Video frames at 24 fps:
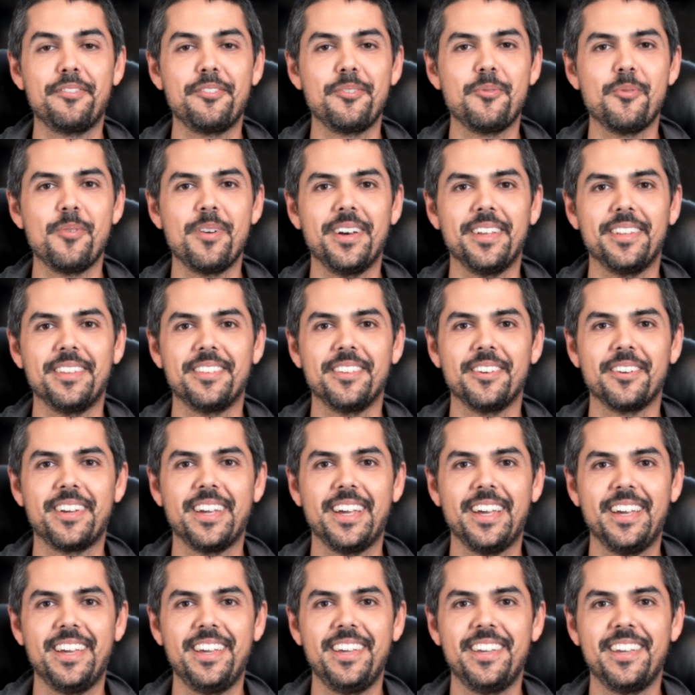if you want,
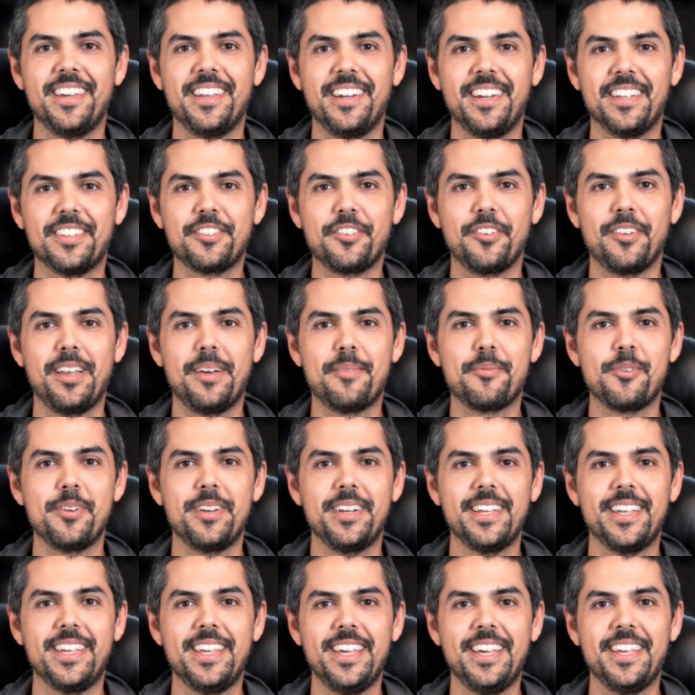okay? Let's
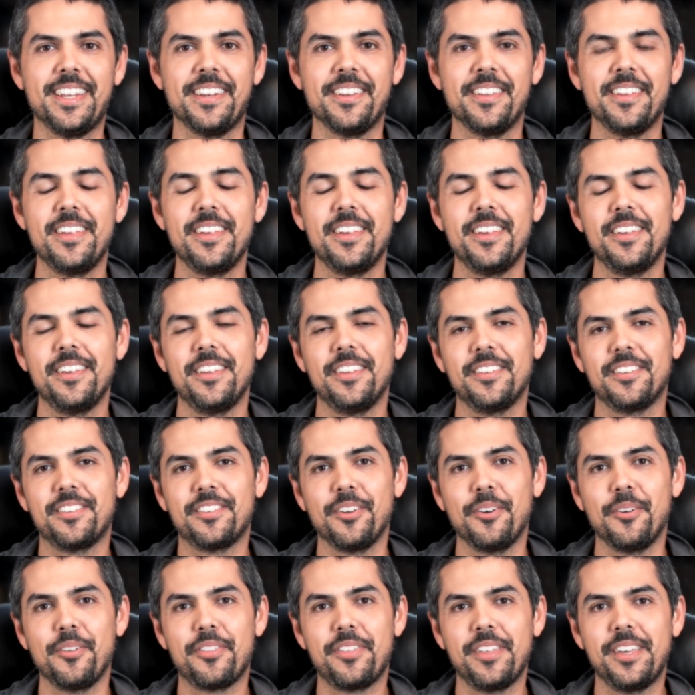collaborate again.
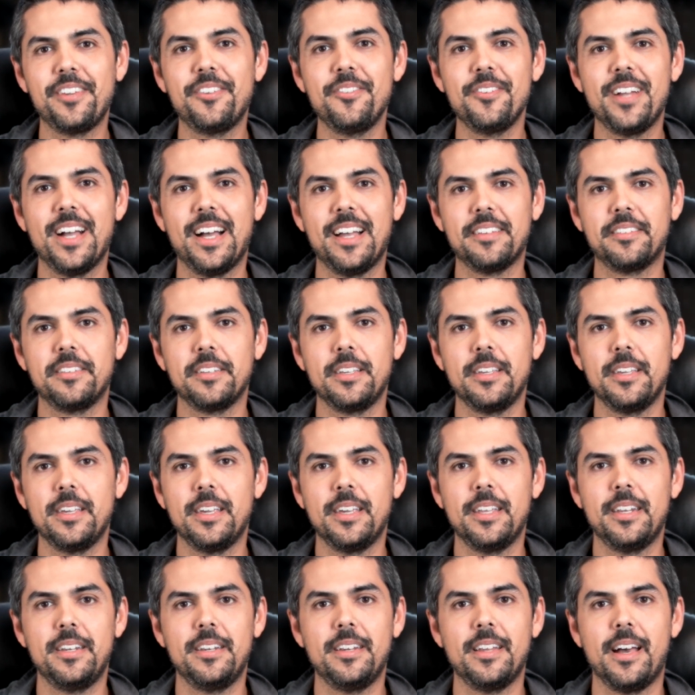So thank you guys
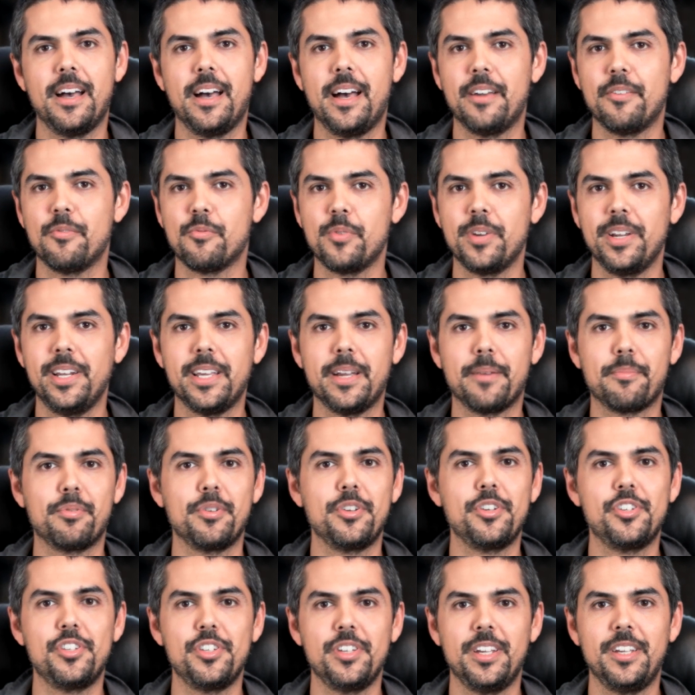again. I really
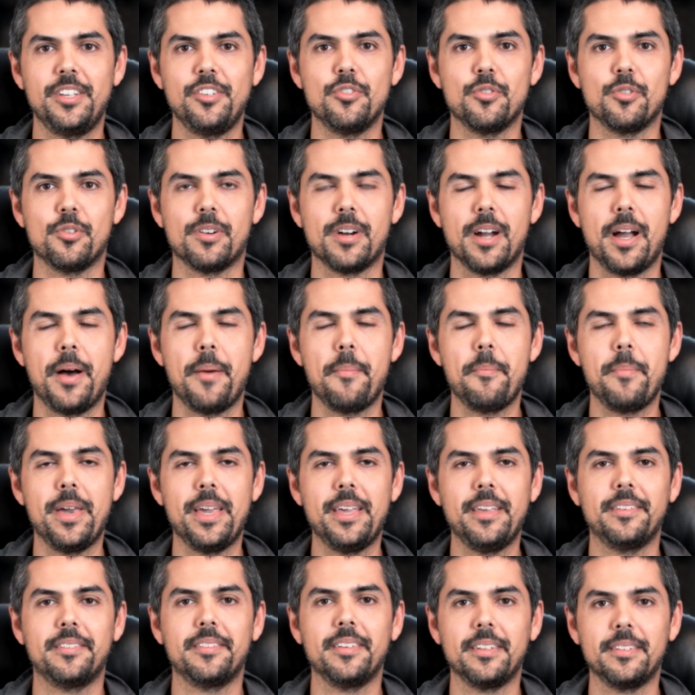appreciate your
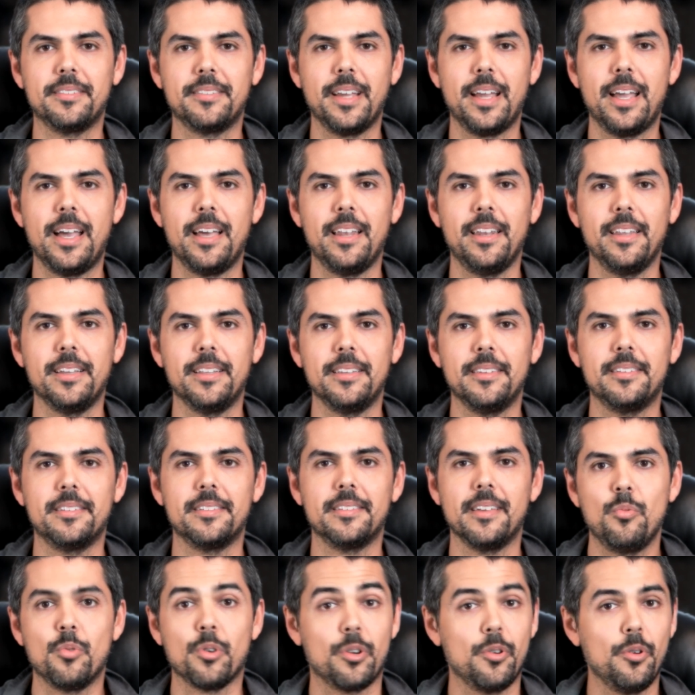amazing
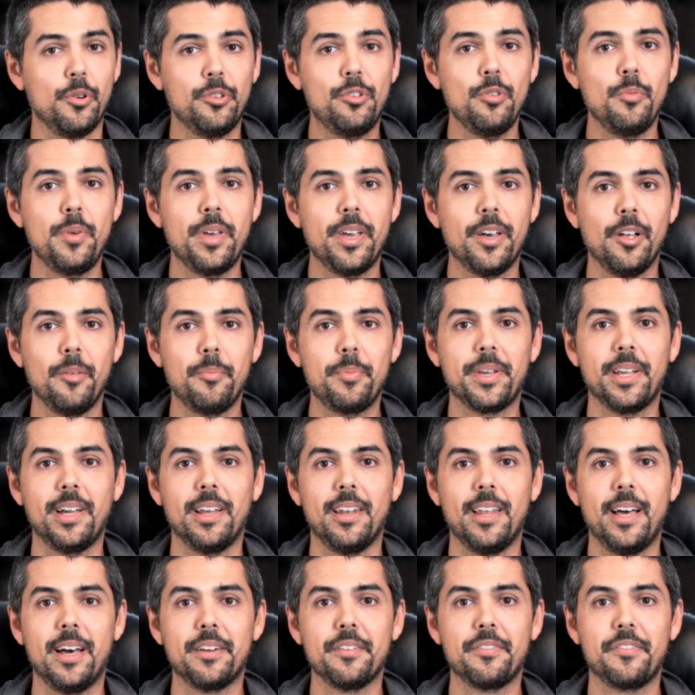talents. We're going to be helping
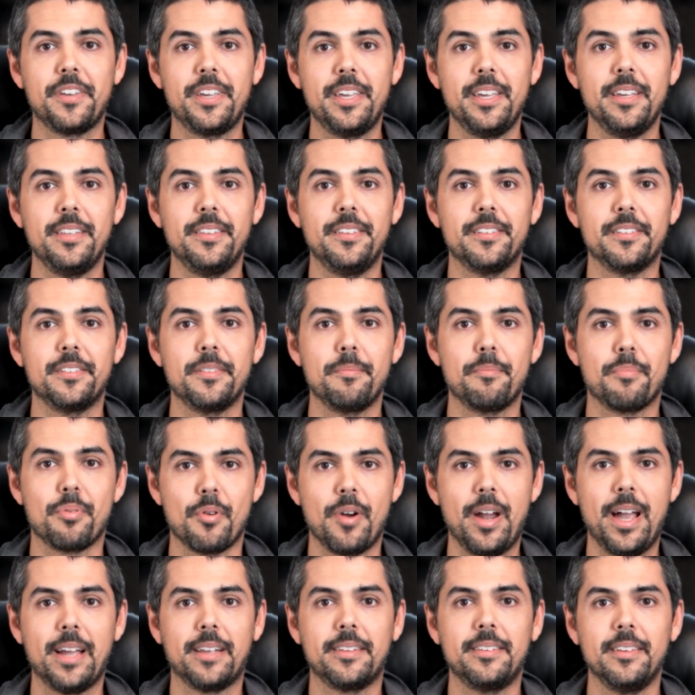a lot of kids
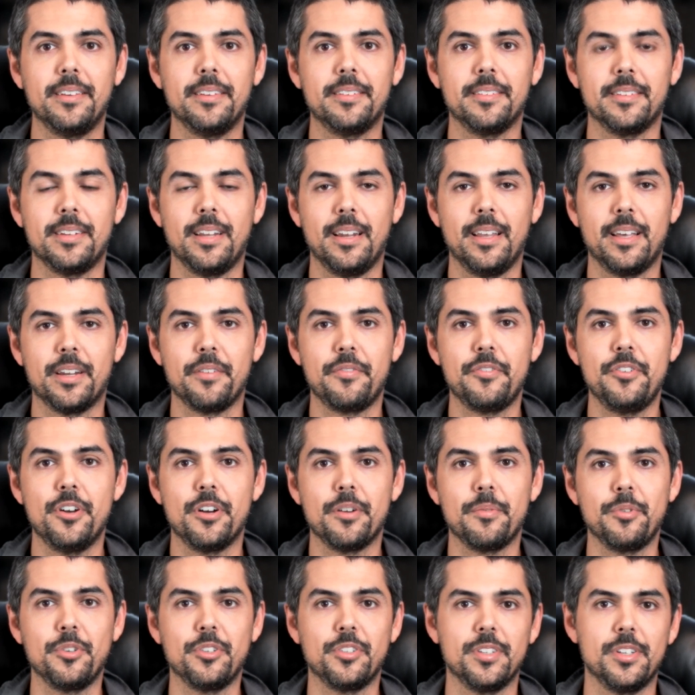practice and a lot of
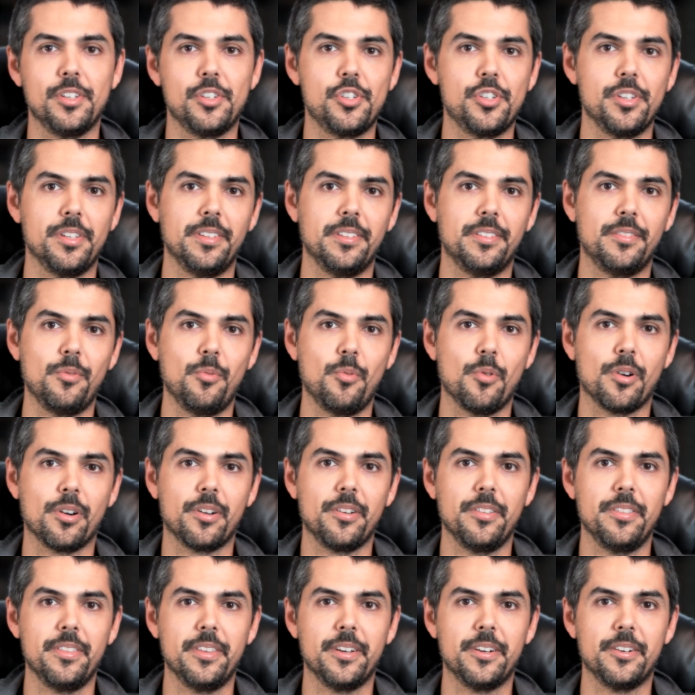young musicians
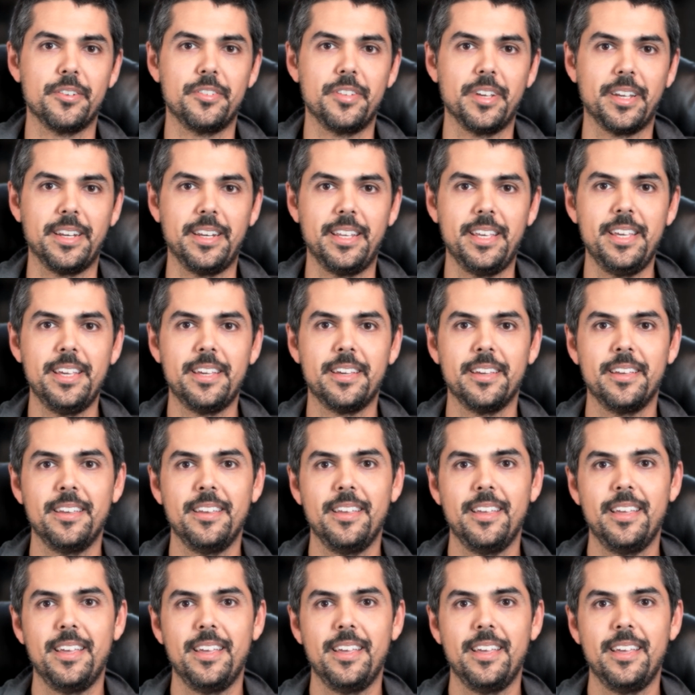work on their technique.